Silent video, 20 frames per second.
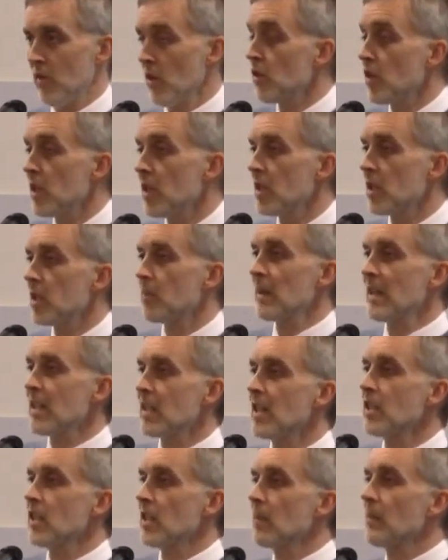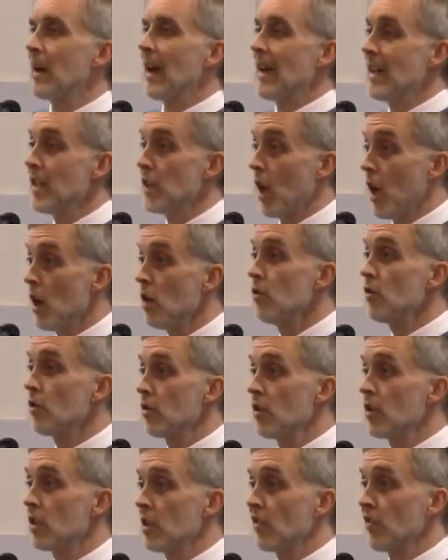So Jesus has been teaching about his
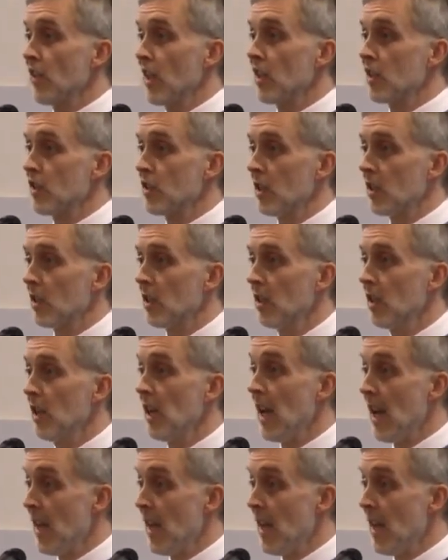own crucifixion